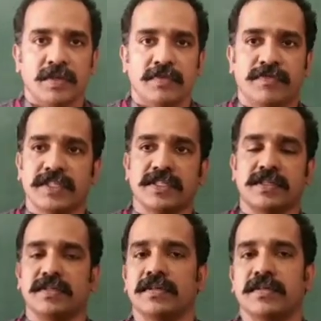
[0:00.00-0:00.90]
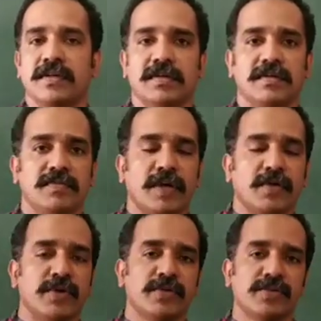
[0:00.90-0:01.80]
First, we are
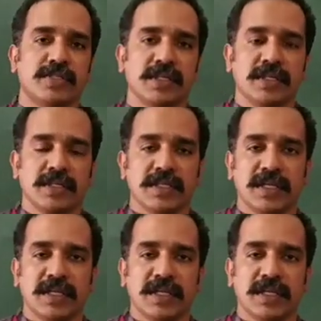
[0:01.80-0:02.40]
going to see the